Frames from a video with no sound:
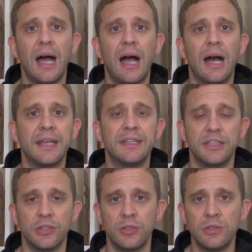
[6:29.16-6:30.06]

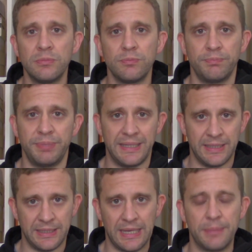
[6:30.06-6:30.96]
Ideal being
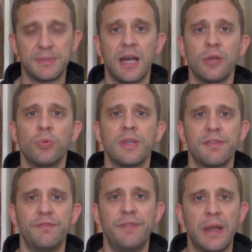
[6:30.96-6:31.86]
in Cape Town with
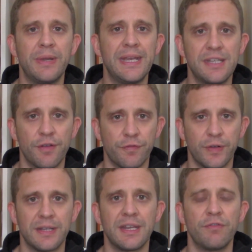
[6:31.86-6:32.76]
very
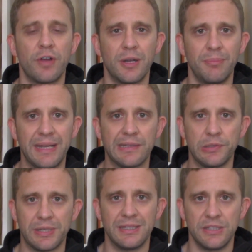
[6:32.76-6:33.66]
different
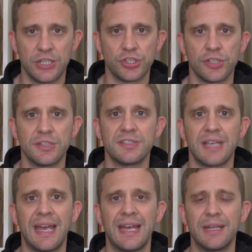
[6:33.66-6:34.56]
environmental conditions,
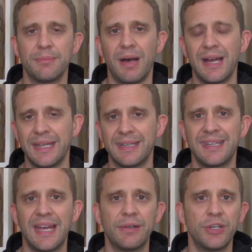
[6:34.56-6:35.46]
and my
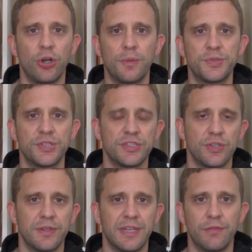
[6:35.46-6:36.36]
carry options
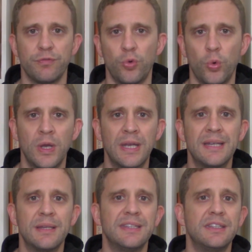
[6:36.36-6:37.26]
are therefore
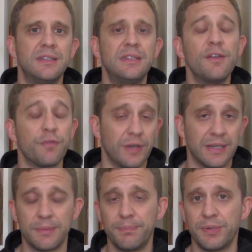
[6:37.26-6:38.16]

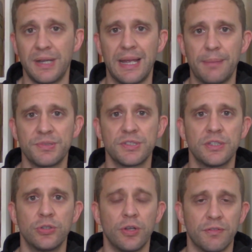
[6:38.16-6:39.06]
different, perhaps
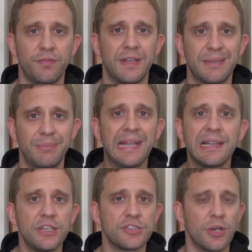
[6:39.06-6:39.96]
not
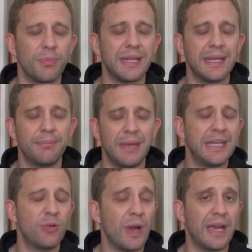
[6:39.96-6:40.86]
fundamentally so, but in
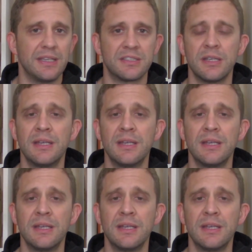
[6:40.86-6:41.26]
many ways